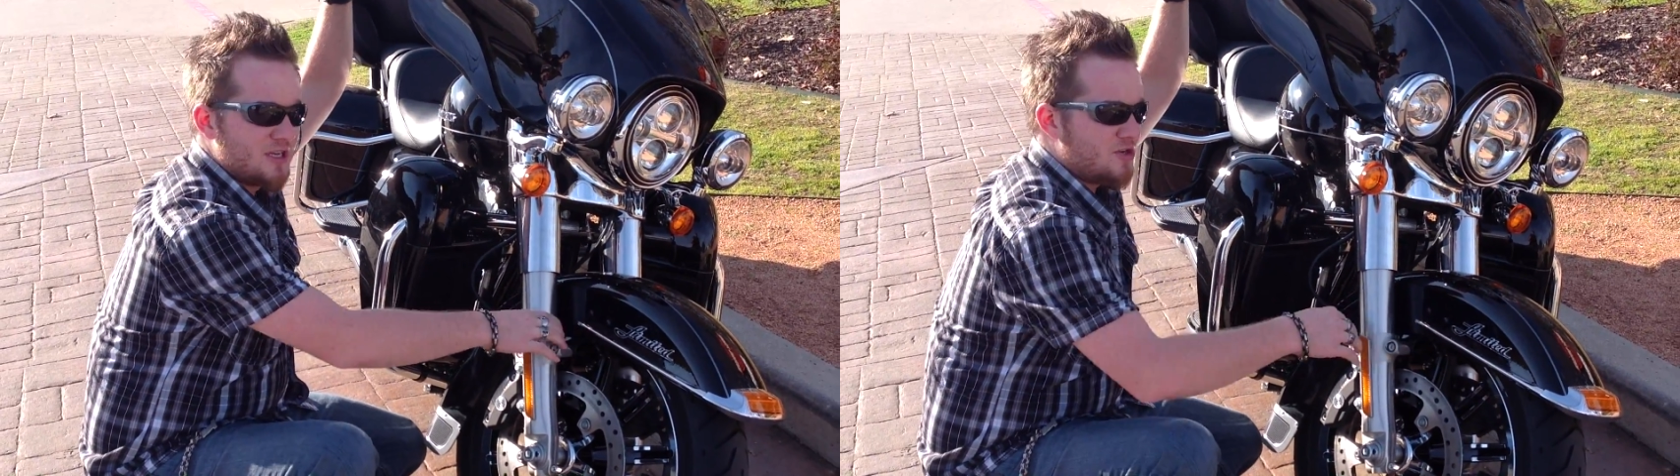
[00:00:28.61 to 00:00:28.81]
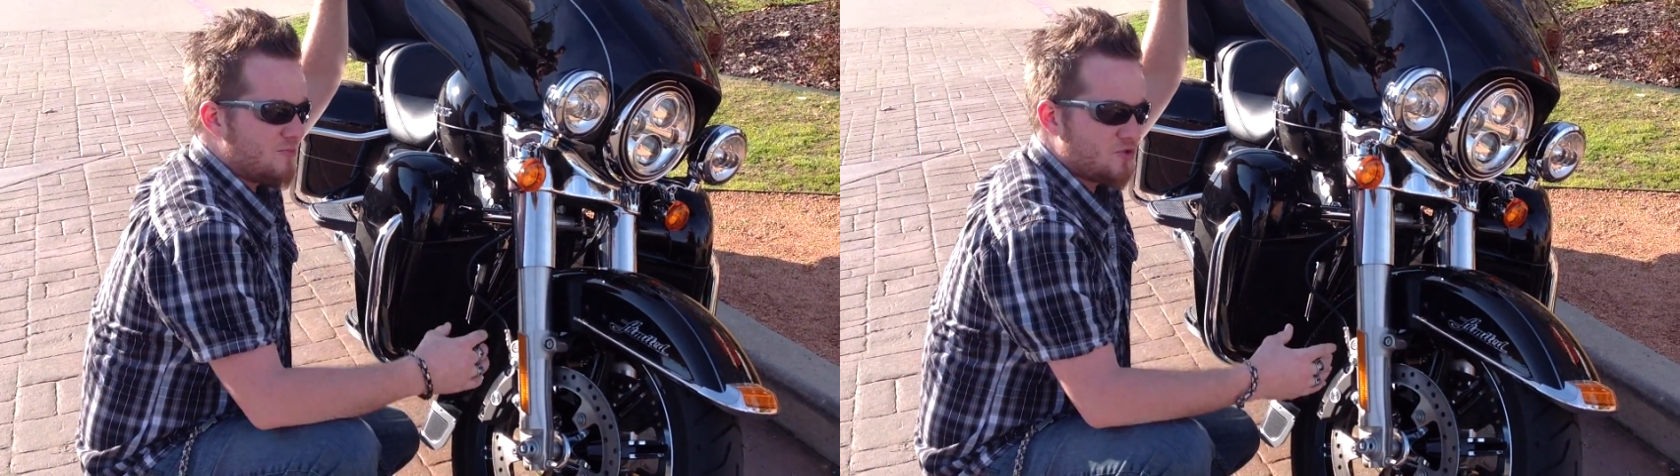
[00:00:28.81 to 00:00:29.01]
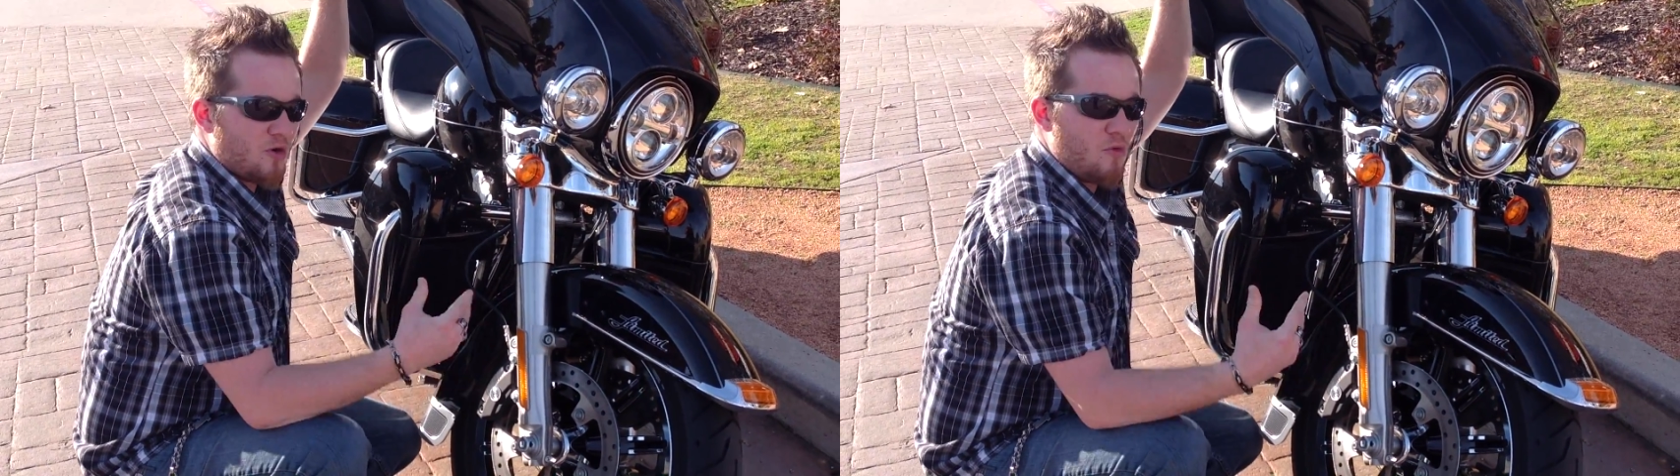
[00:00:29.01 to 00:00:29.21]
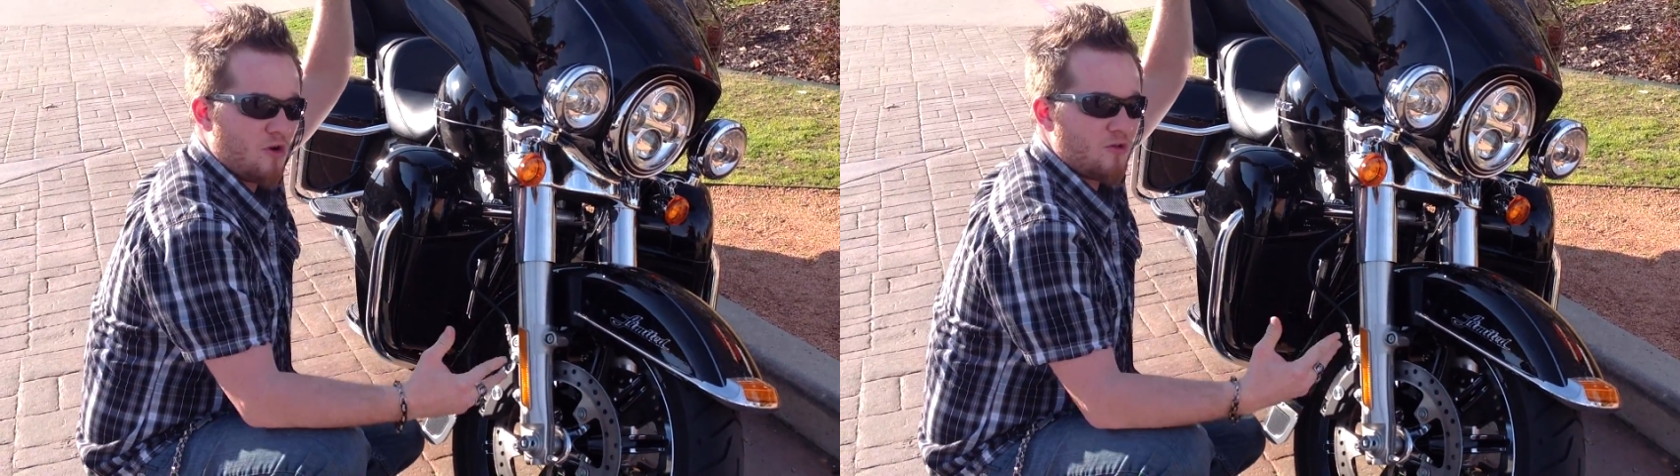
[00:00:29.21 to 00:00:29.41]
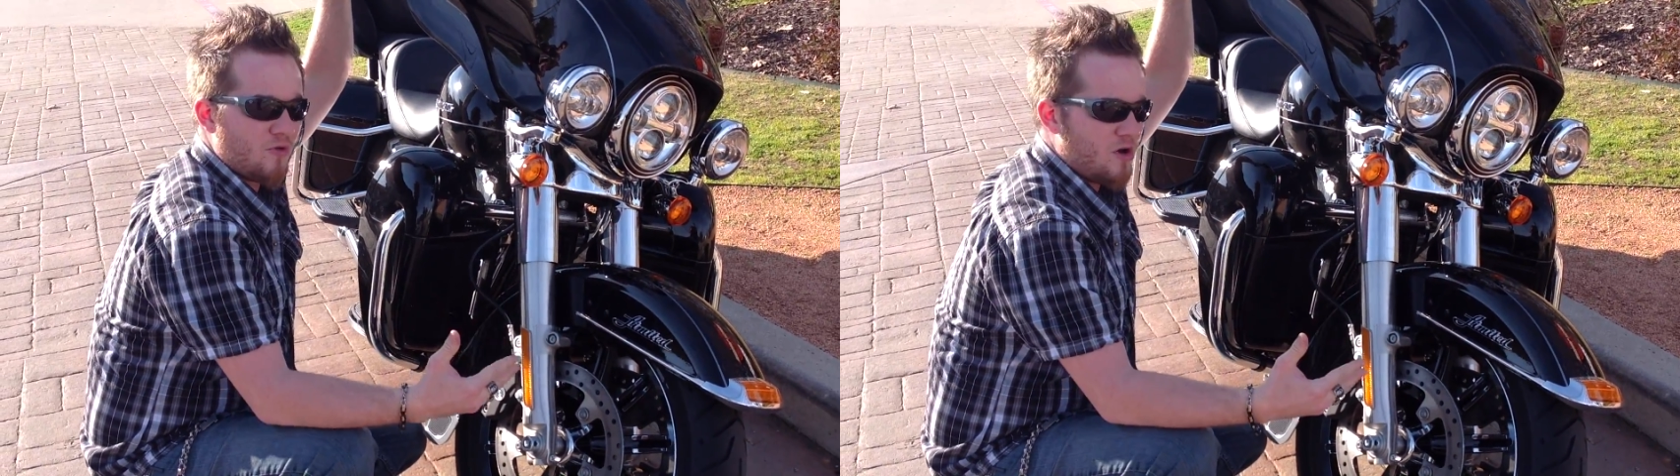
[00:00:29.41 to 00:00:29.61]
to absorb more
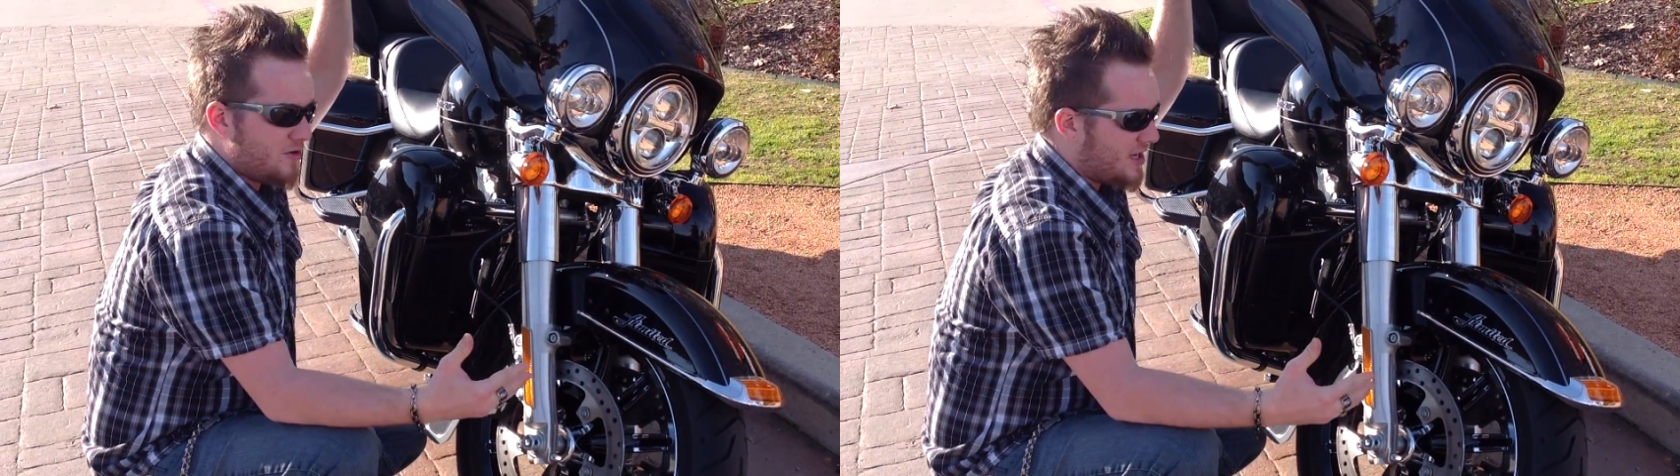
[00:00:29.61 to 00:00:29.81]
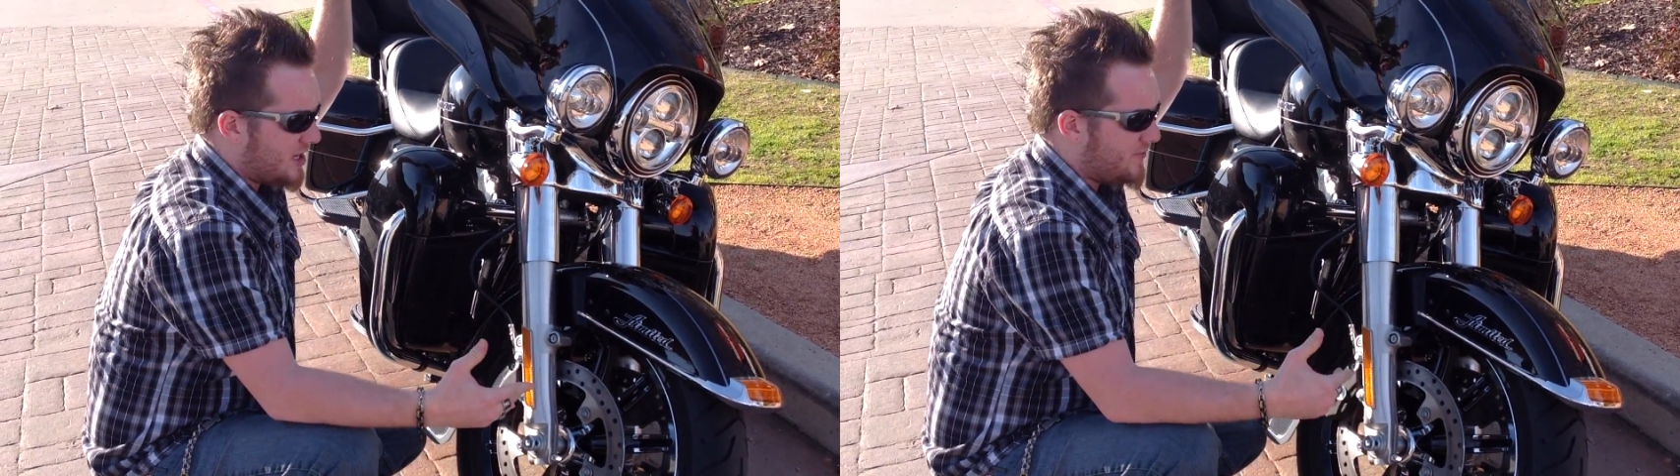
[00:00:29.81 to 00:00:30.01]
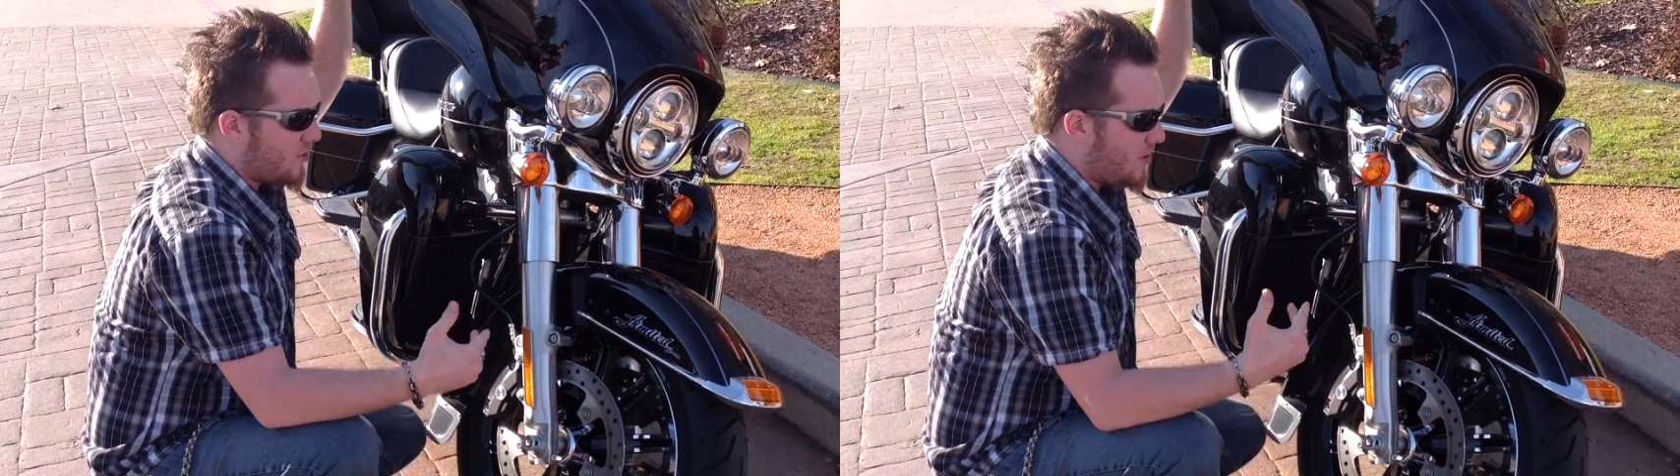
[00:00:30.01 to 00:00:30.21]
of the road and give you